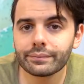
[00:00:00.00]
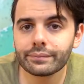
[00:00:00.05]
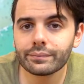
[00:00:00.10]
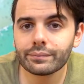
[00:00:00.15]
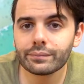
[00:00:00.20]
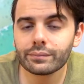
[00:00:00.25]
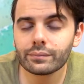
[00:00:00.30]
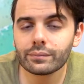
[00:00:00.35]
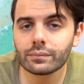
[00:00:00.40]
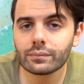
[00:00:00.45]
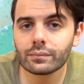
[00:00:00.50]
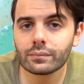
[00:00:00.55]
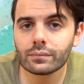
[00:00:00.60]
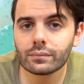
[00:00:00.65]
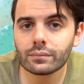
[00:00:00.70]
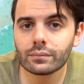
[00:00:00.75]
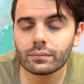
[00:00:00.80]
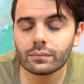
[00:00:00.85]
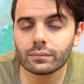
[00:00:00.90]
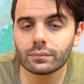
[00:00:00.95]

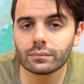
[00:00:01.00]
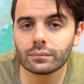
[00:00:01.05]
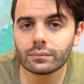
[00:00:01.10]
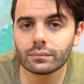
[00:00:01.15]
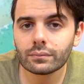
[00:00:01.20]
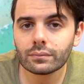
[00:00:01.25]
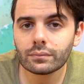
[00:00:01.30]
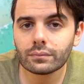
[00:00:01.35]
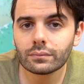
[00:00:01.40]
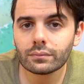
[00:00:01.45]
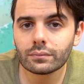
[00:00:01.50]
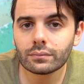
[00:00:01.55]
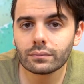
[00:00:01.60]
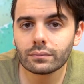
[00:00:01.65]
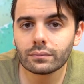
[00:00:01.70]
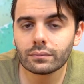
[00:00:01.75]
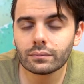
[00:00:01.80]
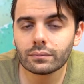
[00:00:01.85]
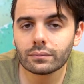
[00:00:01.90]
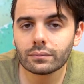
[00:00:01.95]

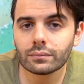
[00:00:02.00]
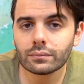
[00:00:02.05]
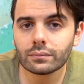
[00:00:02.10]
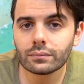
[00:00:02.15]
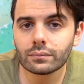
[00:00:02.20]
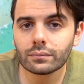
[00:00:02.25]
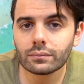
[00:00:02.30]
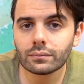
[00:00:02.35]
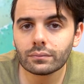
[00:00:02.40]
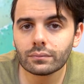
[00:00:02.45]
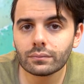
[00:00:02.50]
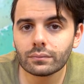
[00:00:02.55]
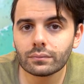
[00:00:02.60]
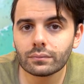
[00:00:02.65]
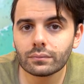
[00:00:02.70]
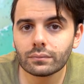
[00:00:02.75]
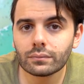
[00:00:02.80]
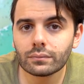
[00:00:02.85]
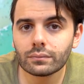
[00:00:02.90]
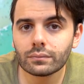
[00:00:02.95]

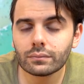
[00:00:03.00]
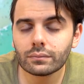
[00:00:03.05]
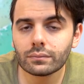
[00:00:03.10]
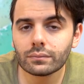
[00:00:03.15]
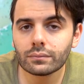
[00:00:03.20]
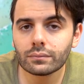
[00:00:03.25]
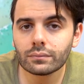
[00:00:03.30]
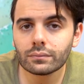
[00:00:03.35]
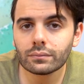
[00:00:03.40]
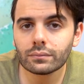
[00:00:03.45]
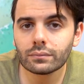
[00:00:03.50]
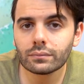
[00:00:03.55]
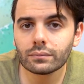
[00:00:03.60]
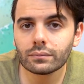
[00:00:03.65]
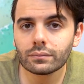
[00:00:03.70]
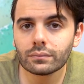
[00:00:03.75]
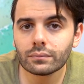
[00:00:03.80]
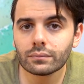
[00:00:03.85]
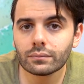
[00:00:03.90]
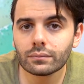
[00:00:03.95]

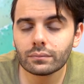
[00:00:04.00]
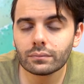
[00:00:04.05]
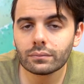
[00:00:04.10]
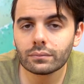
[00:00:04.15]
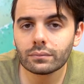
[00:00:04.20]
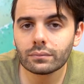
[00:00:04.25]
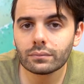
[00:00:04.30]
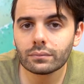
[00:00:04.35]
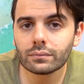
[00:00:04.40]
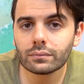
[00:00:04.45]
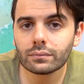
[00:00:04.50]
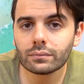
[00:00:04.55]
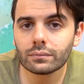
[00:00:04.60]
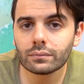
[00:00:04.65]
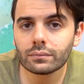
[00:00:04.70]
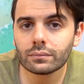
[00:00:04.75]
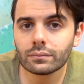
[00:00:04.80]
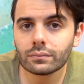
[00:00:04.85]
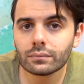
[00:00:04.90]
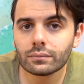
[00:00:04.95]

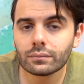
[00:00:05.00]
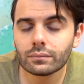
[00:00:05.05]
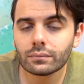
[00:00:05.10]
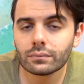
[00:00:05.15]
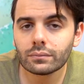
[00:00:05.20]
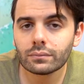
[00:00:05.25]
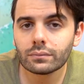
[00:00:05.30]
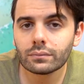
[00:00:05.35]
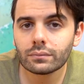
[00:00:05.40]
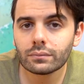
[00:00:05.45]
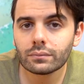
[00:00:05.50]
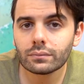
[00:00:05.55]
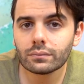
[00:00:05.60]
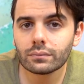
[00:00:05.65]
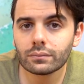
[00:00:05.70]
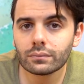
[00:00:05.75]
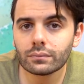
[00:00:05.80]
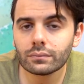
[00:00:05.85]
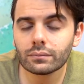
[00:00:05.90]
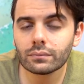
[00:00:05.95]

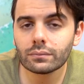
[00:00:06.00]
(silent)